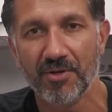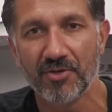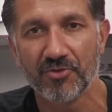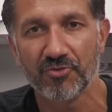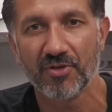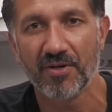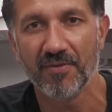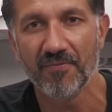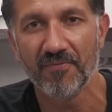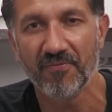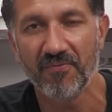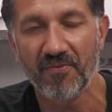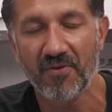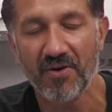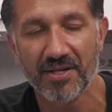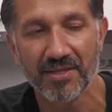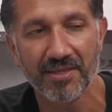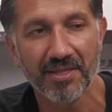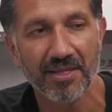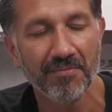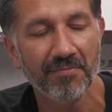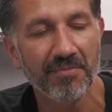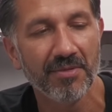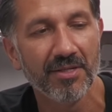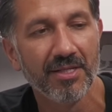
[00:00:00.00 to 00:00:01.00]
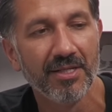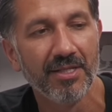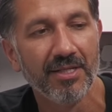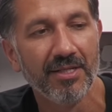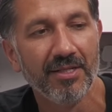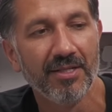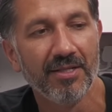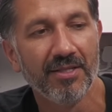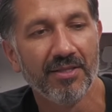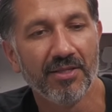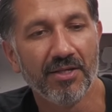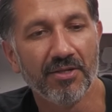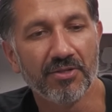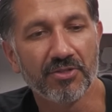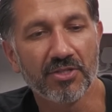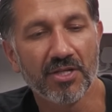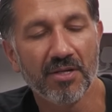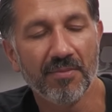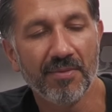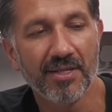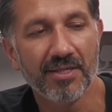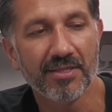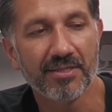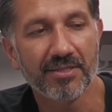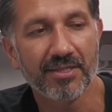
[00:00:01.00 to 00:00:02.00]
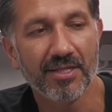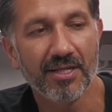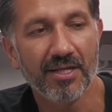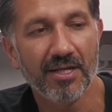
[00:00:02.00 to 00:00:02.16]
I'll try and find them, those comments.